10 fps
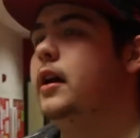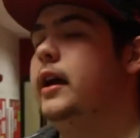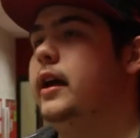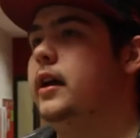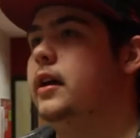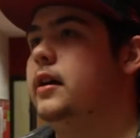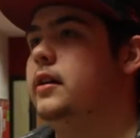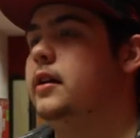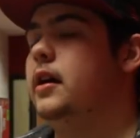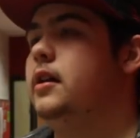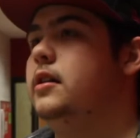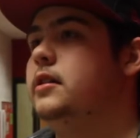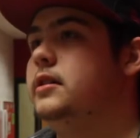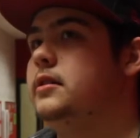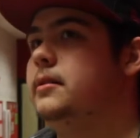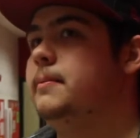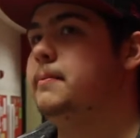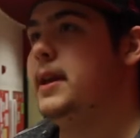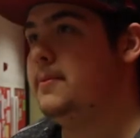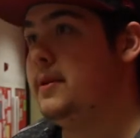and
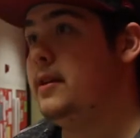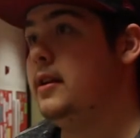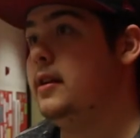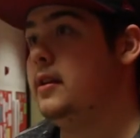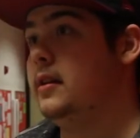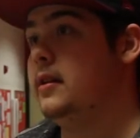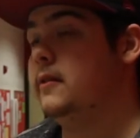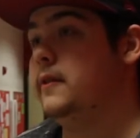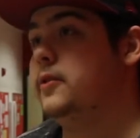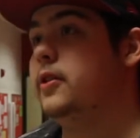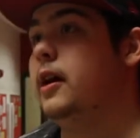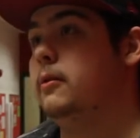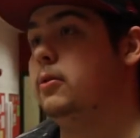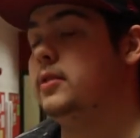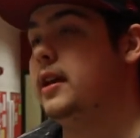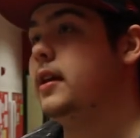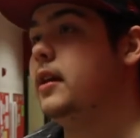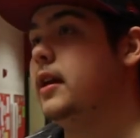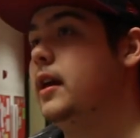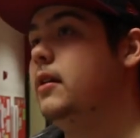maybe in the near future I will take
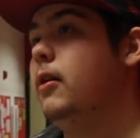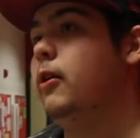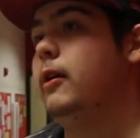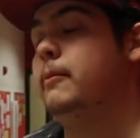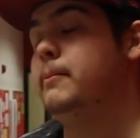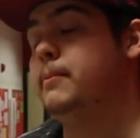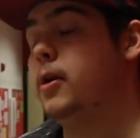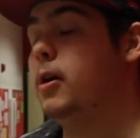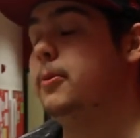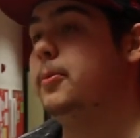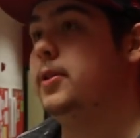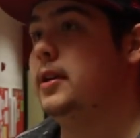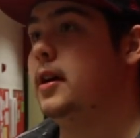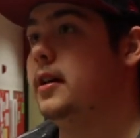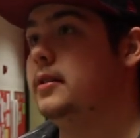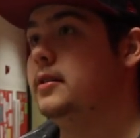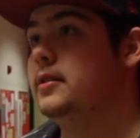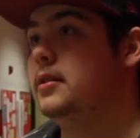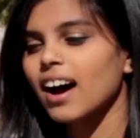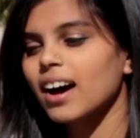it again, but probably not.
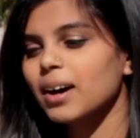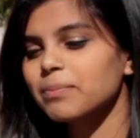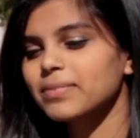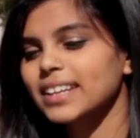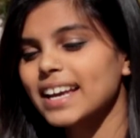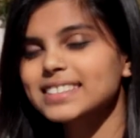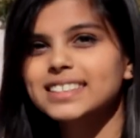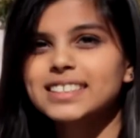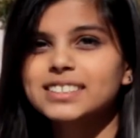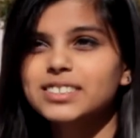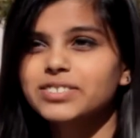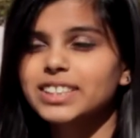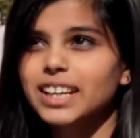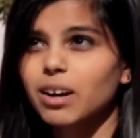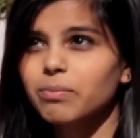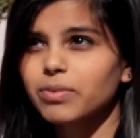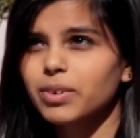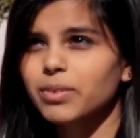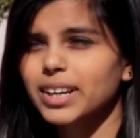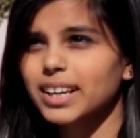Um, the SATs are really
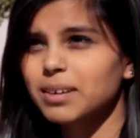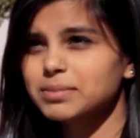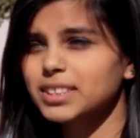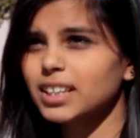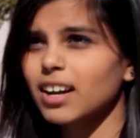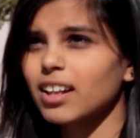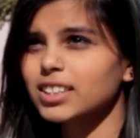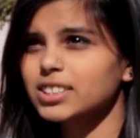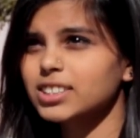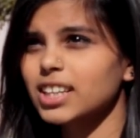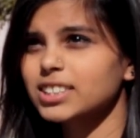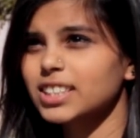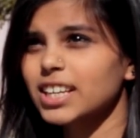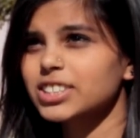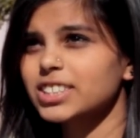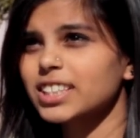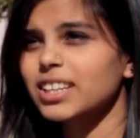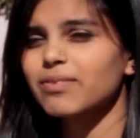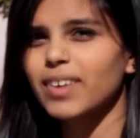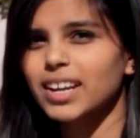helpful when it comes to college education
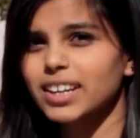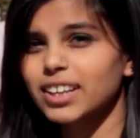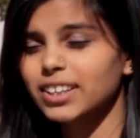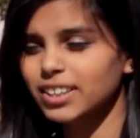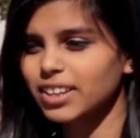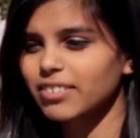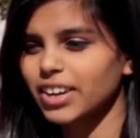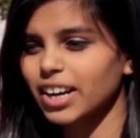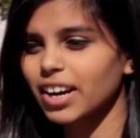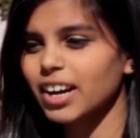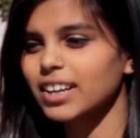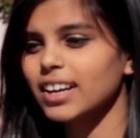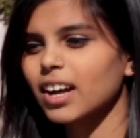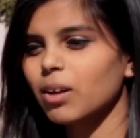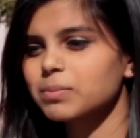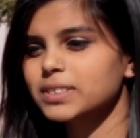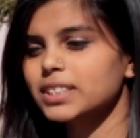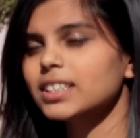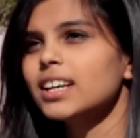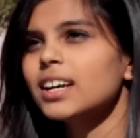and finding a good career and it helps
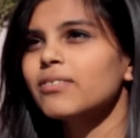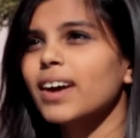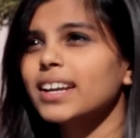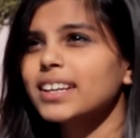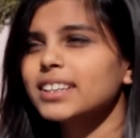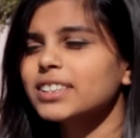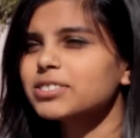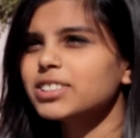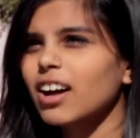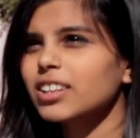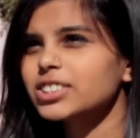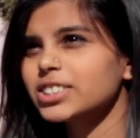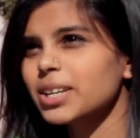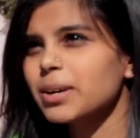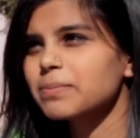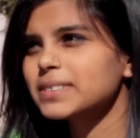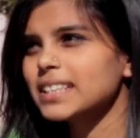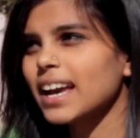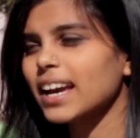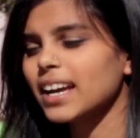in finding new scholarships
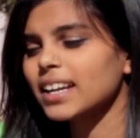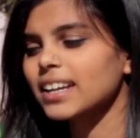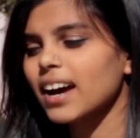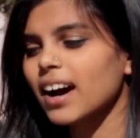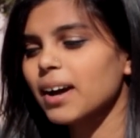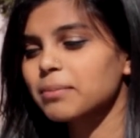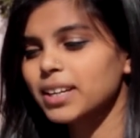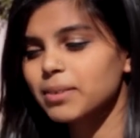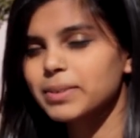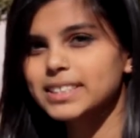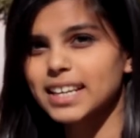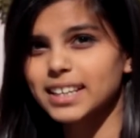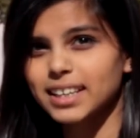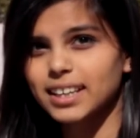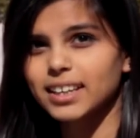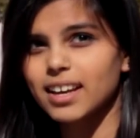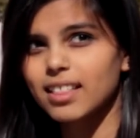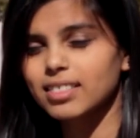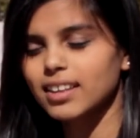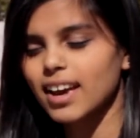and I'm going to be taking
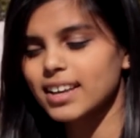the